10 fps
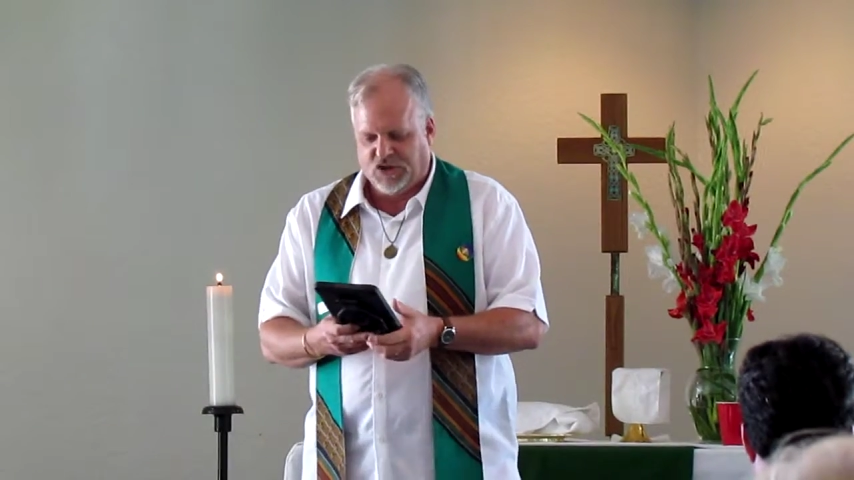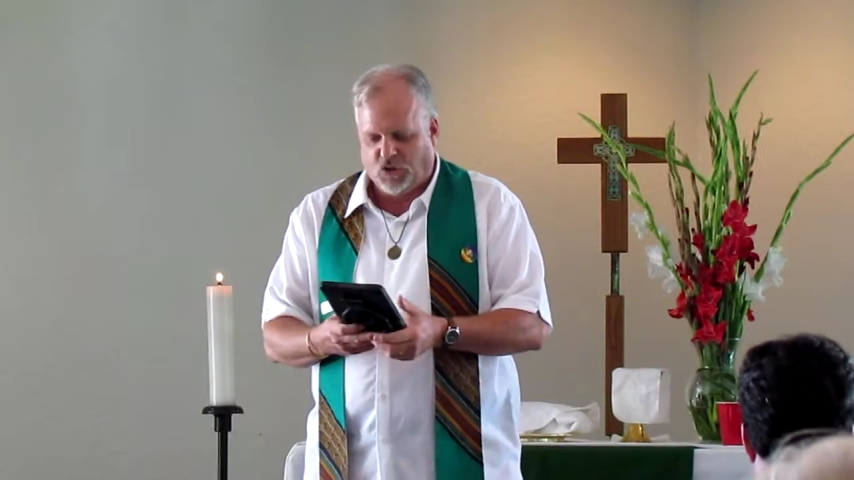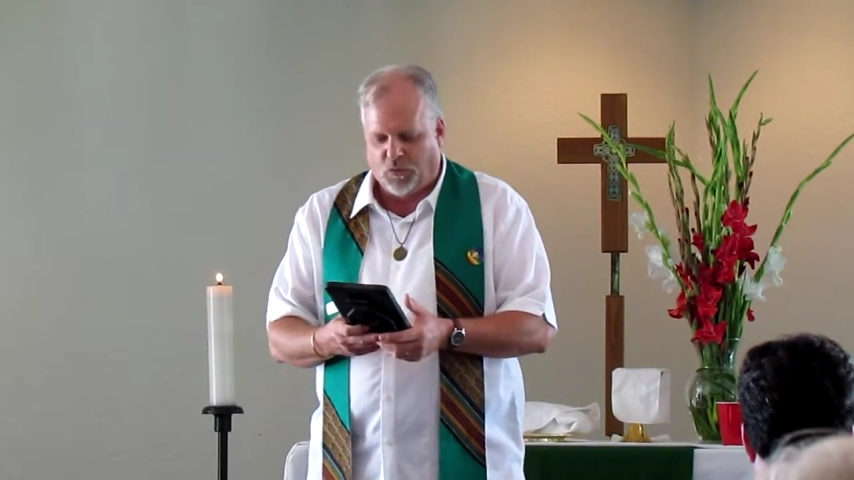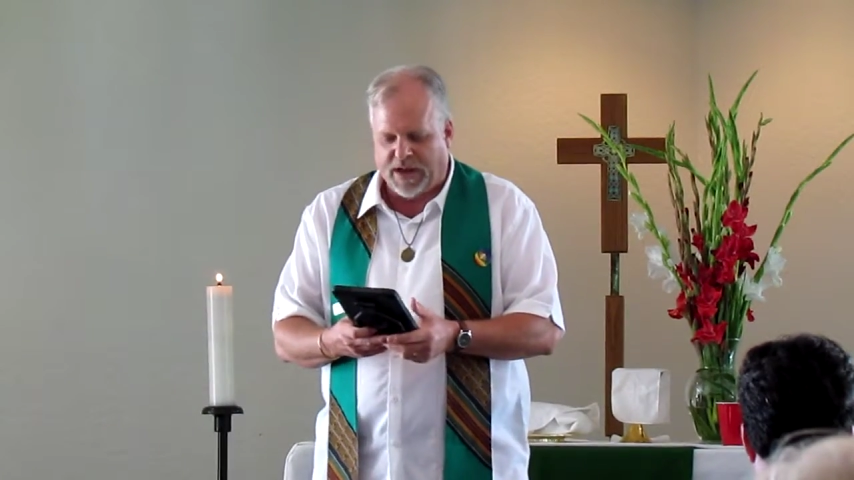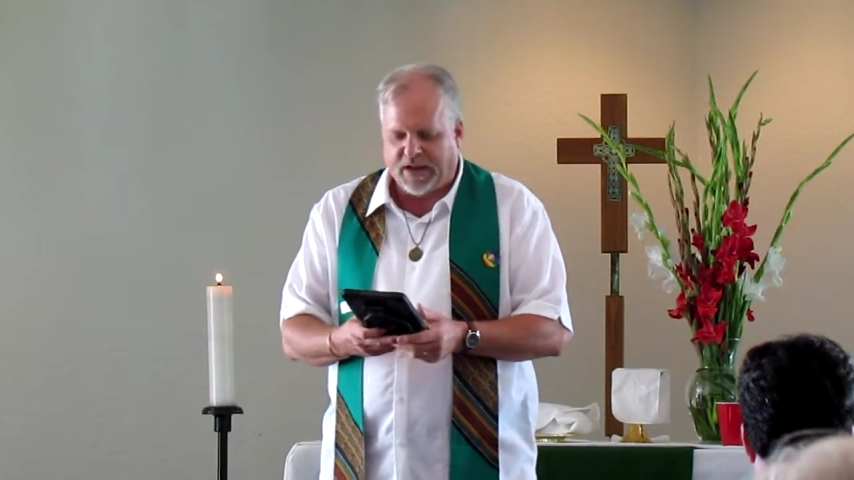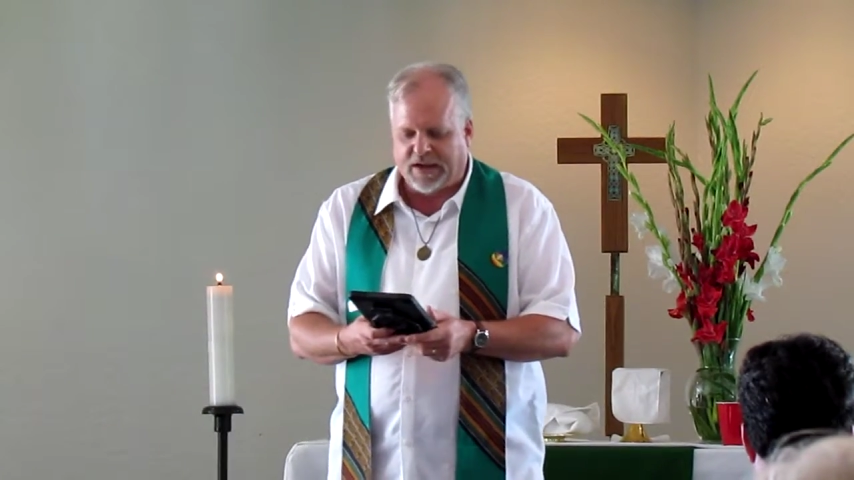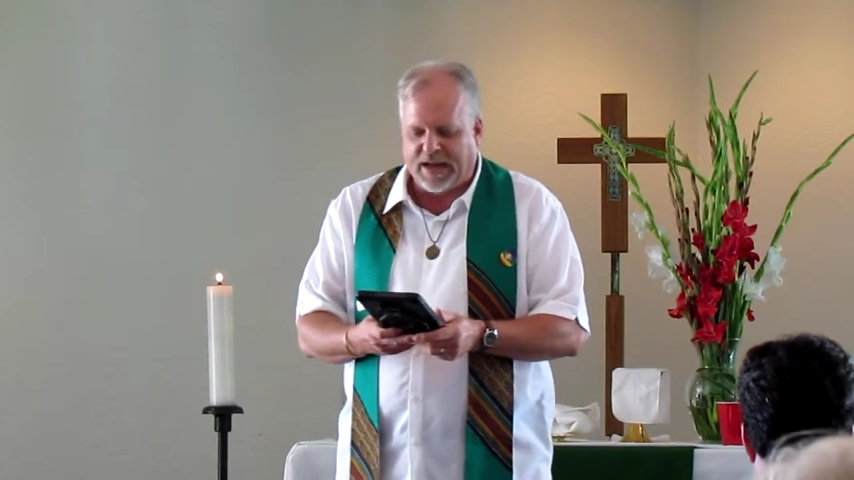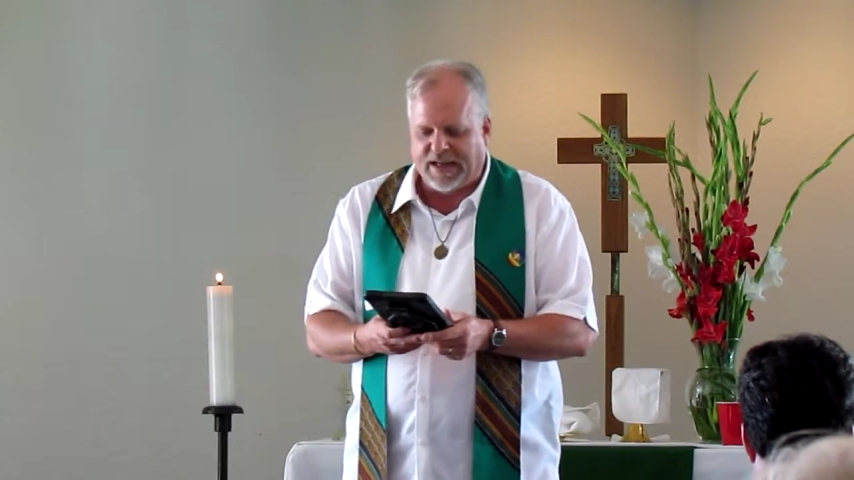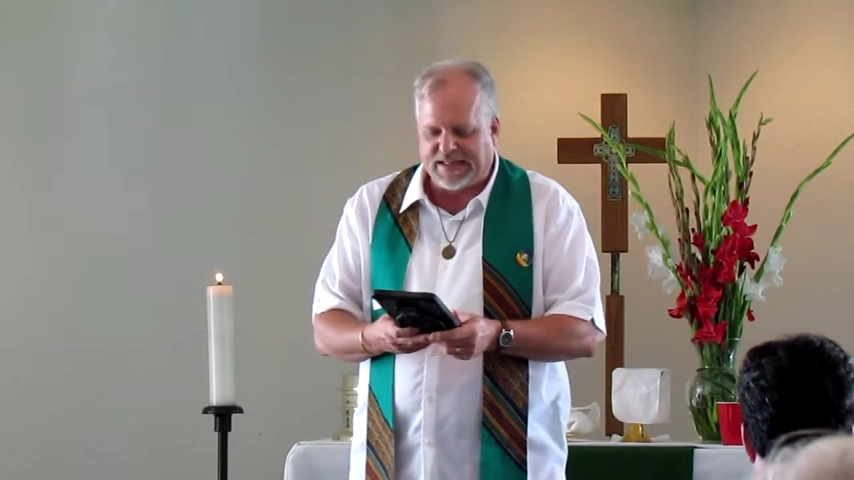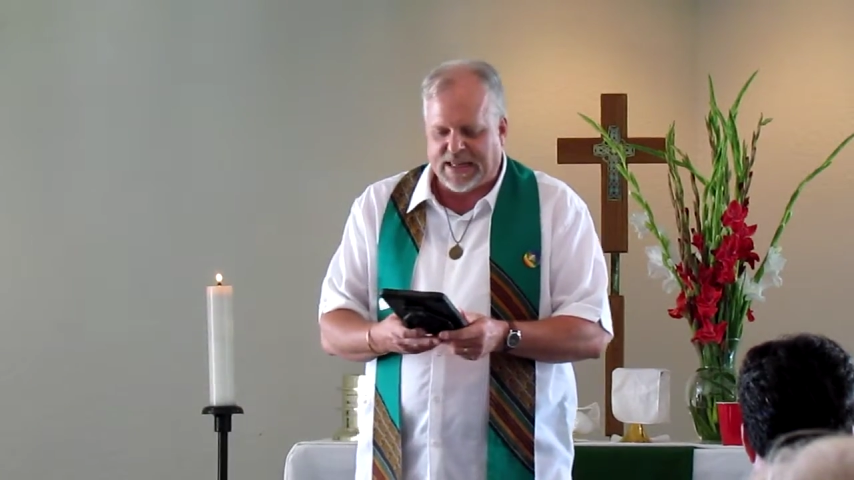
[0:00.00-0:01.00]
To
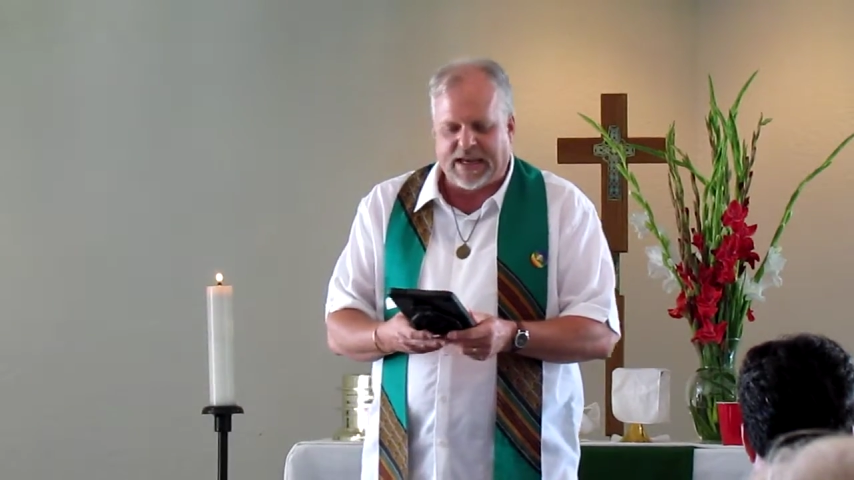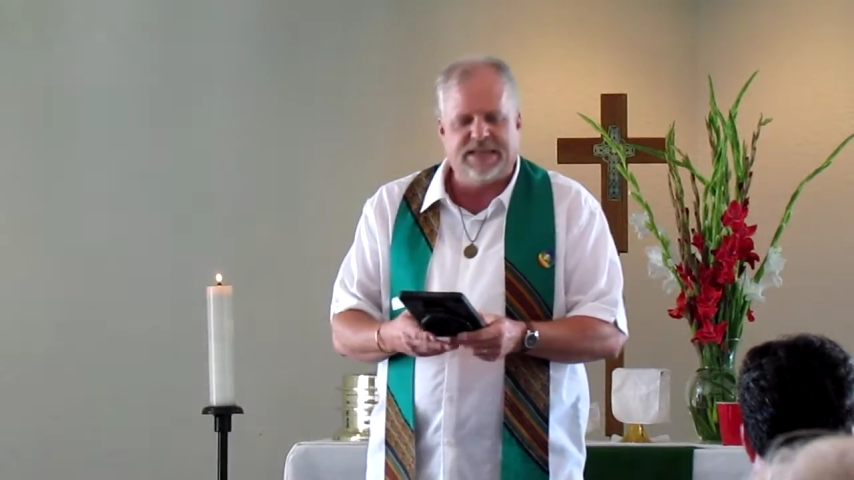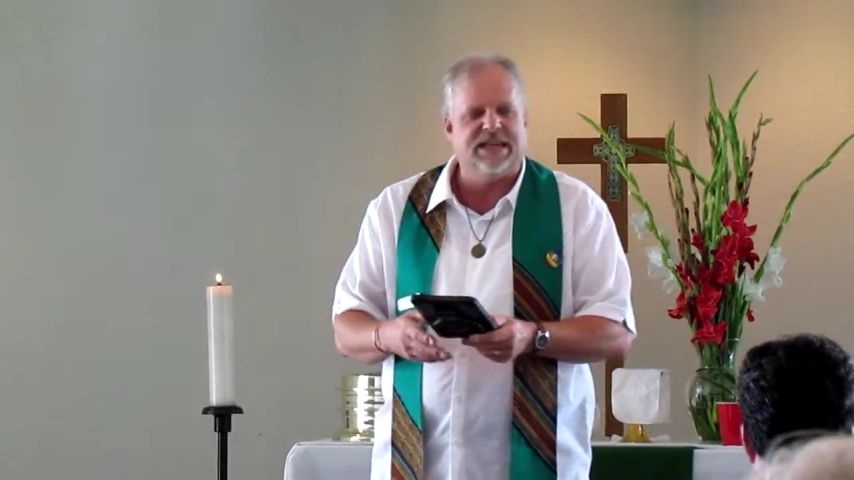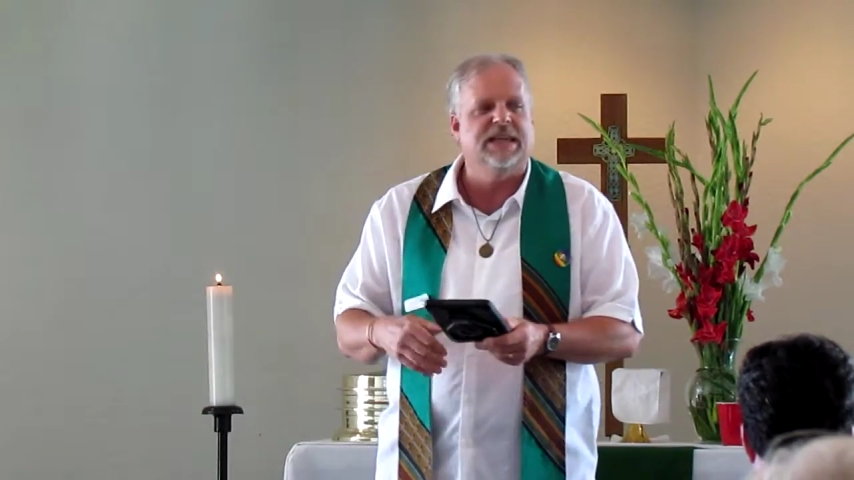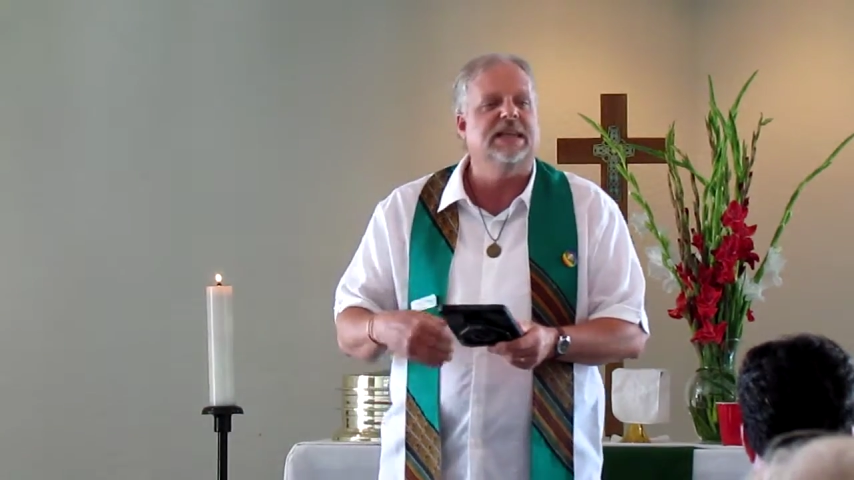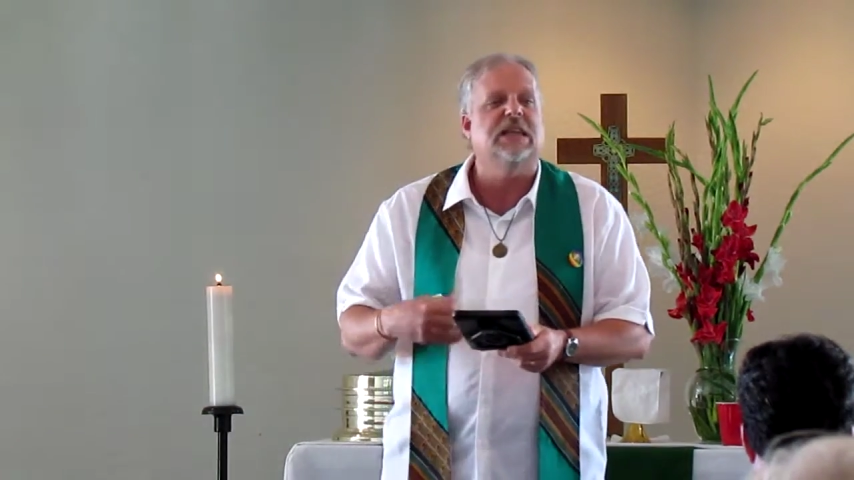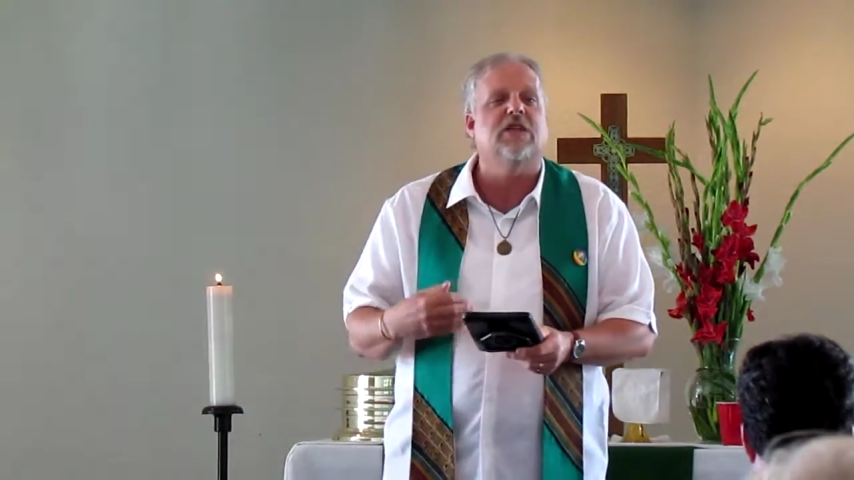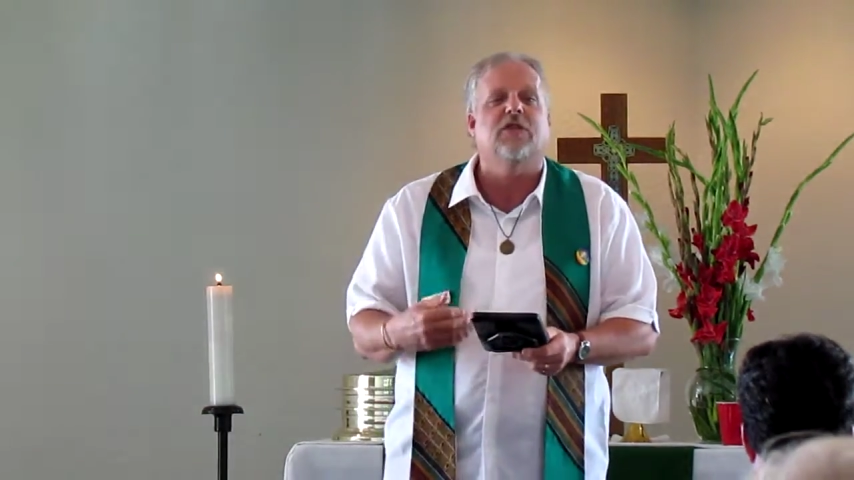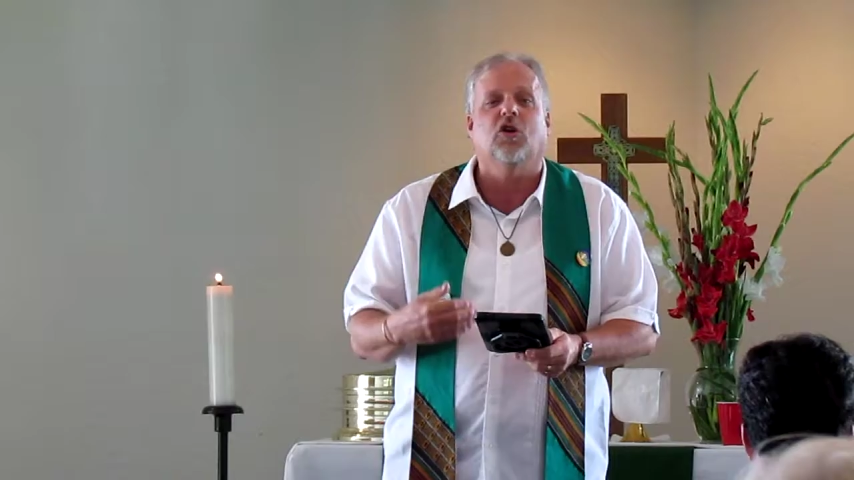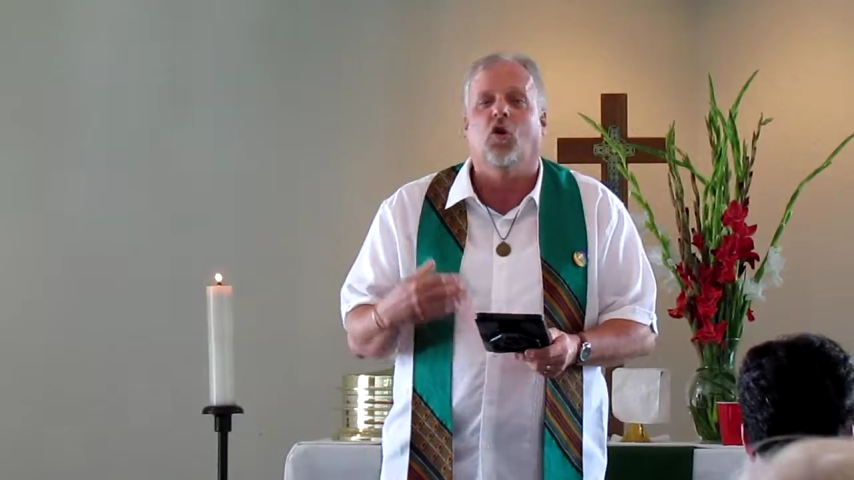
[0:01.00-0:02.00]
recognize that it's in giving